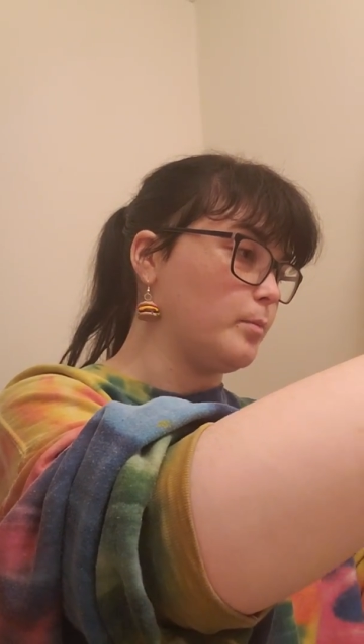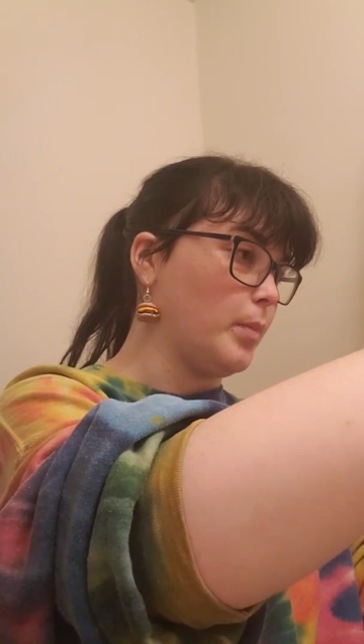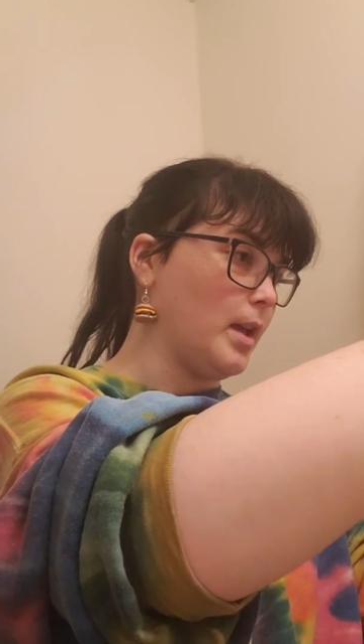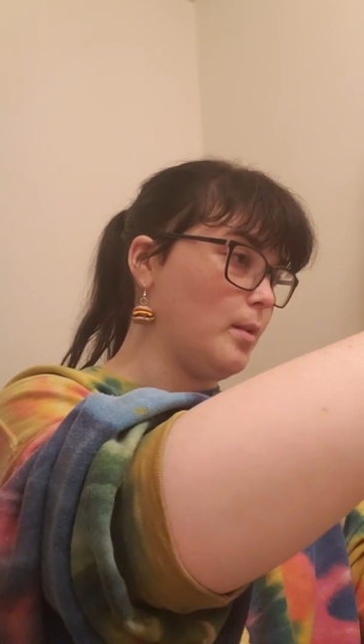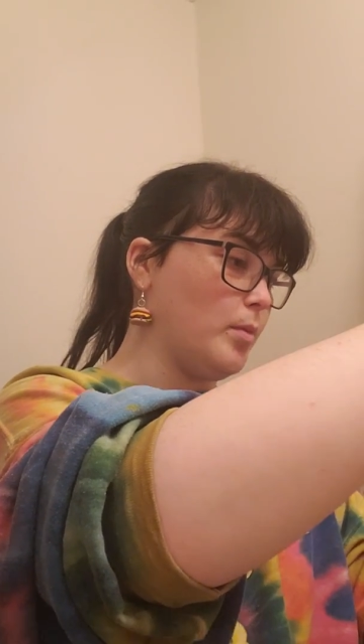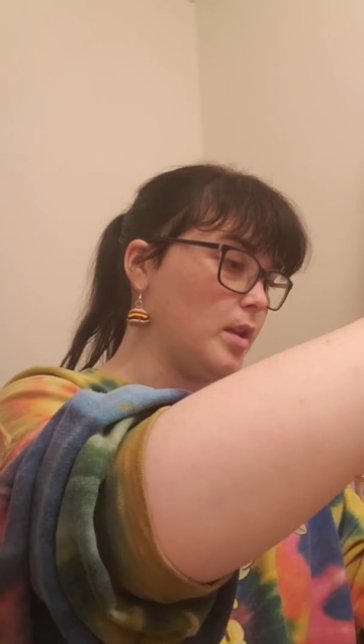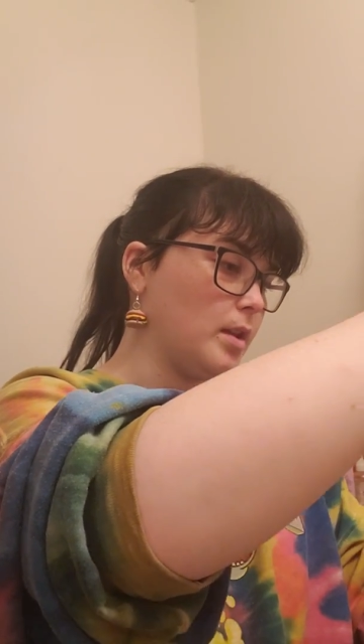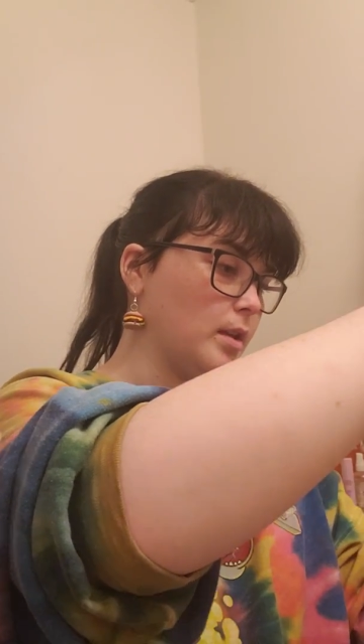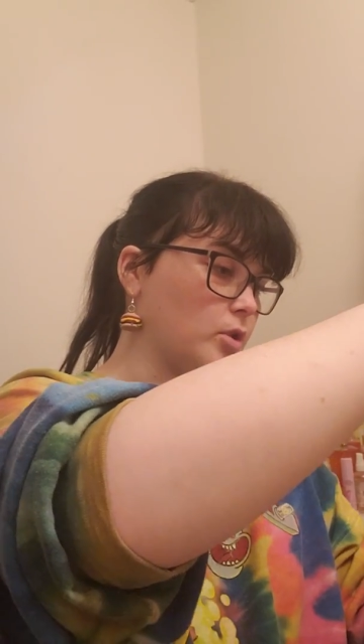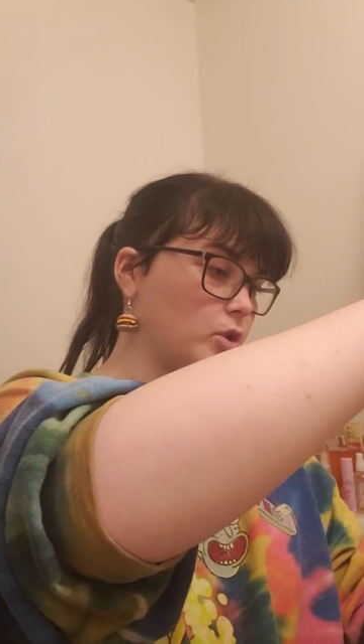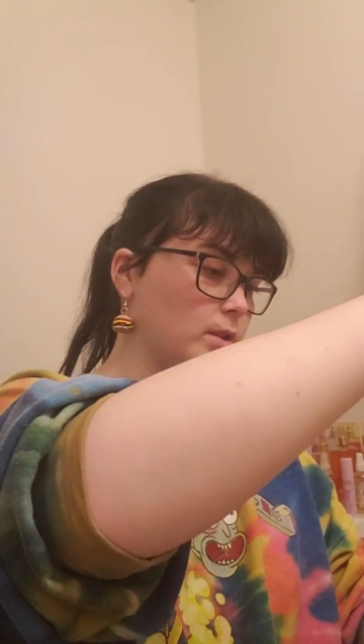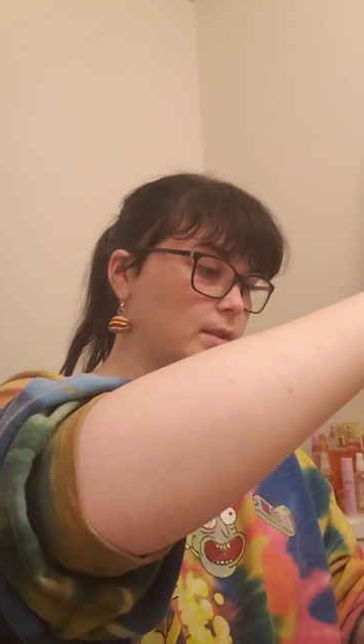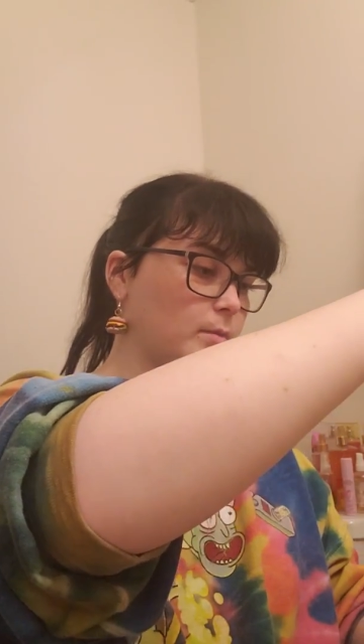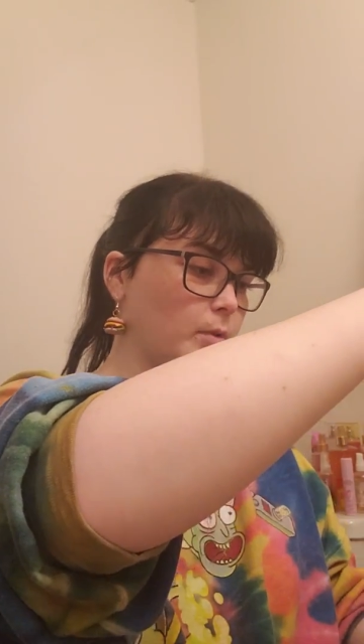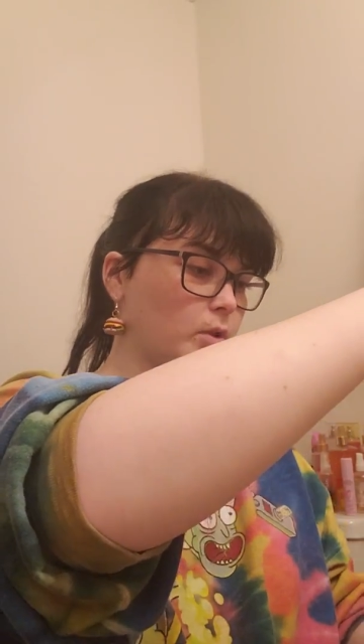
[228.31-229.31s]
baby
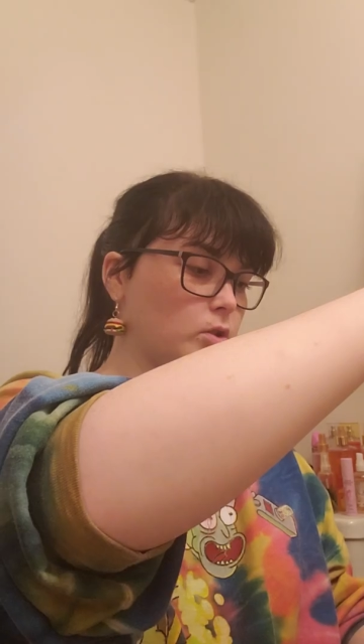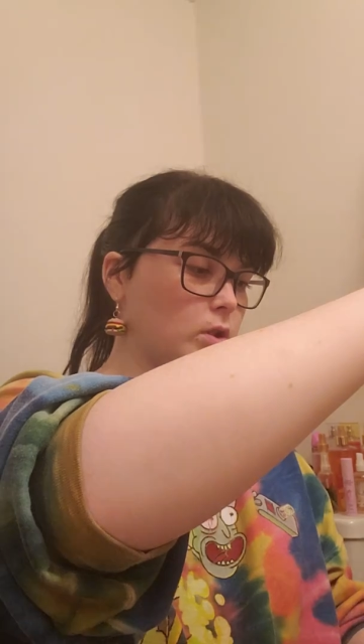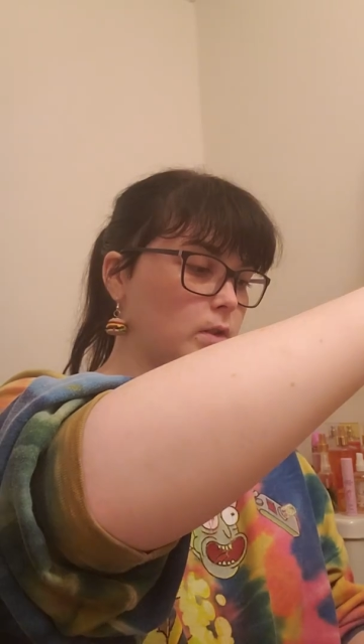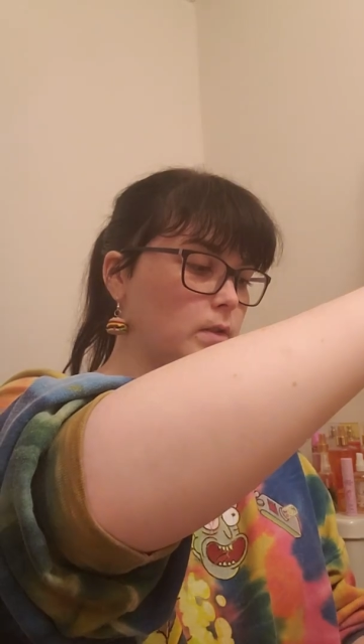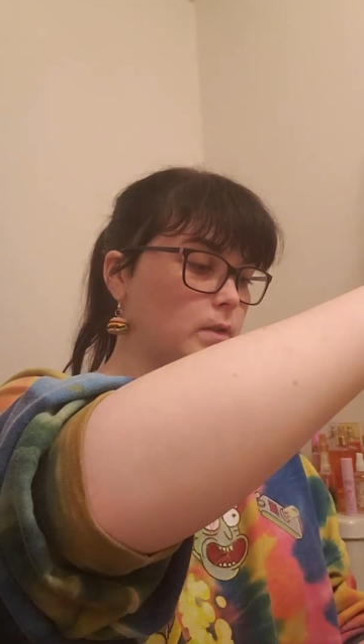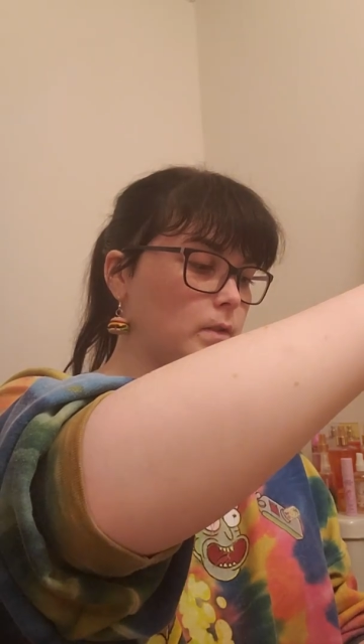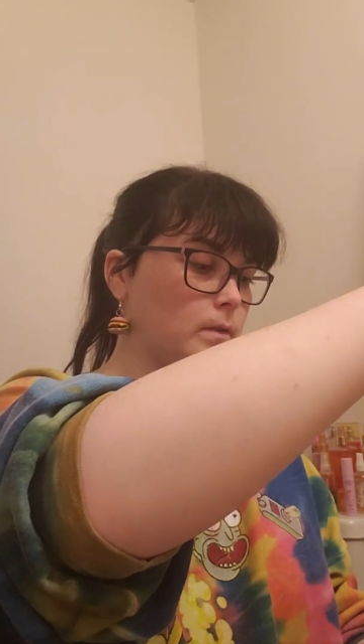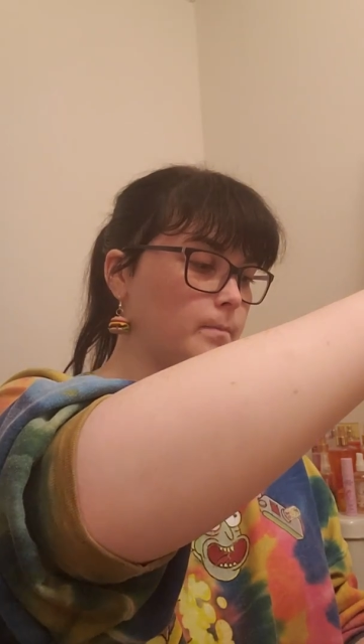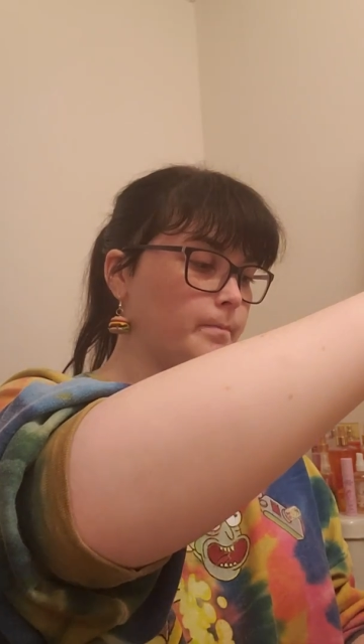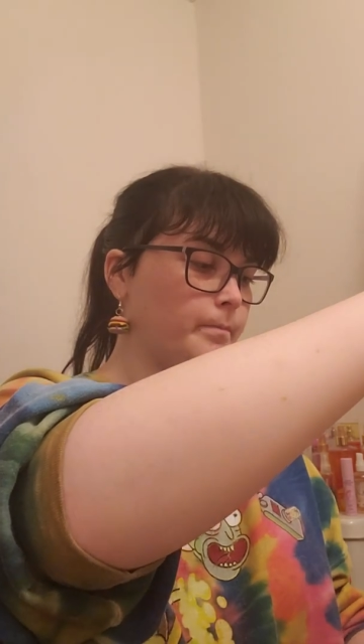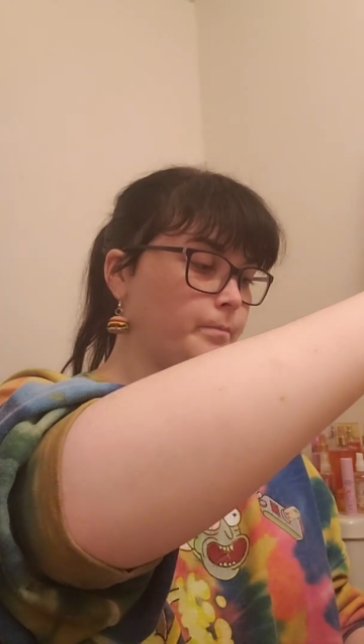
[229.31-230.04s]
kitchen sponges.